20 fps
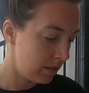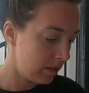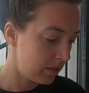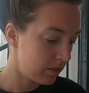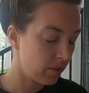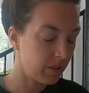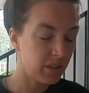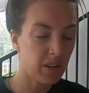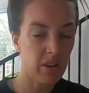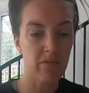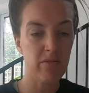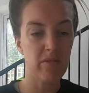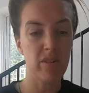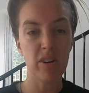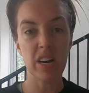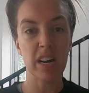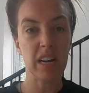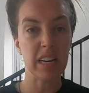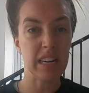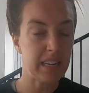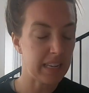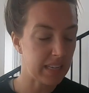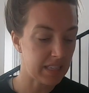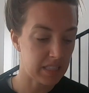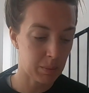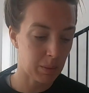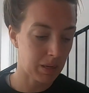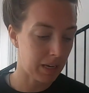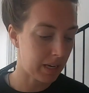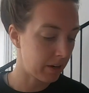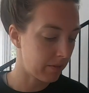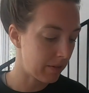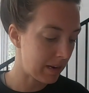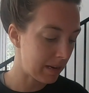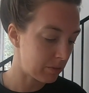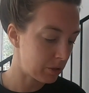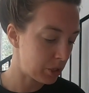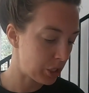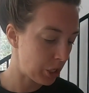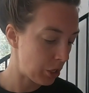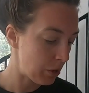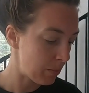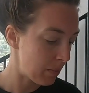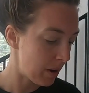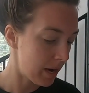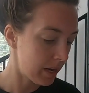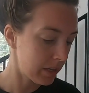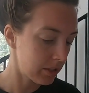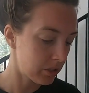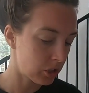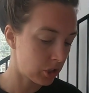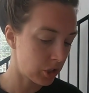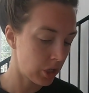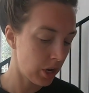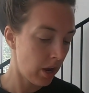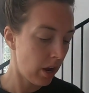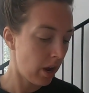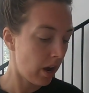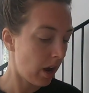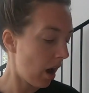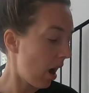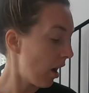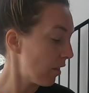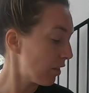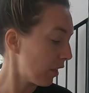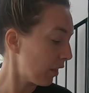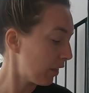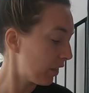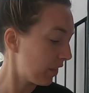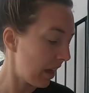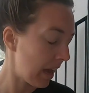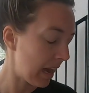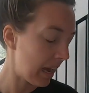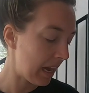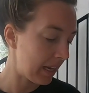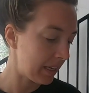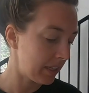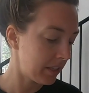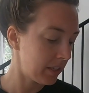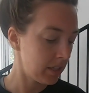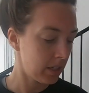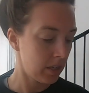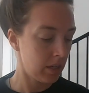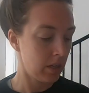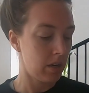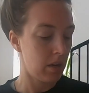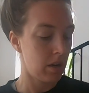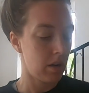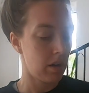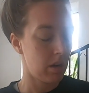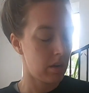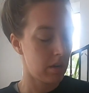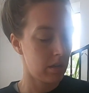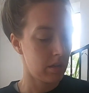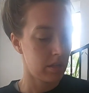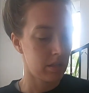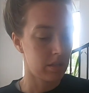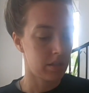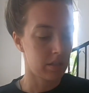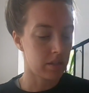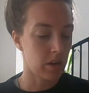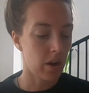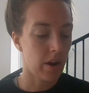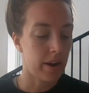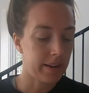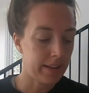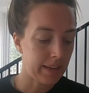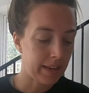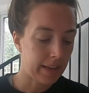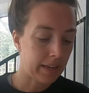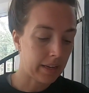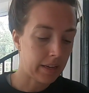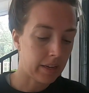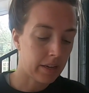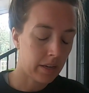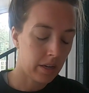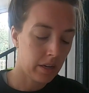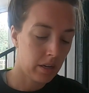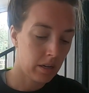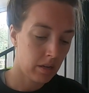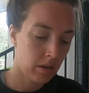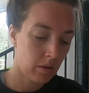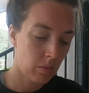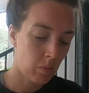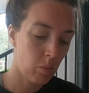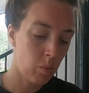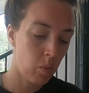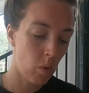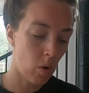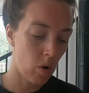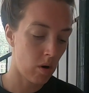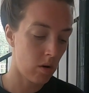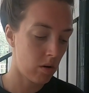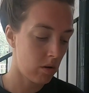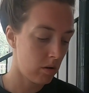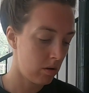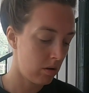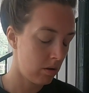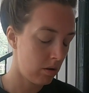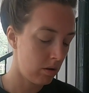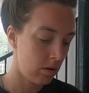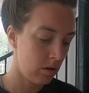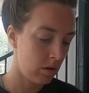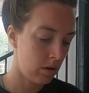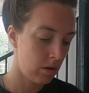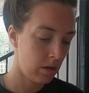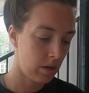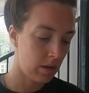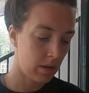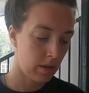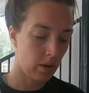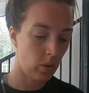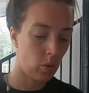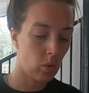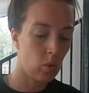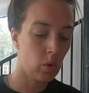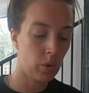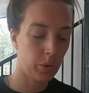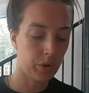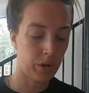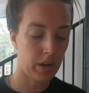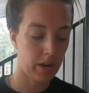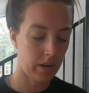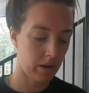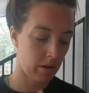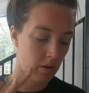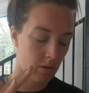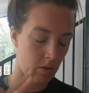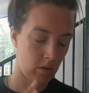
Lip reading: so I don't really need to plan around too much other than deciding what order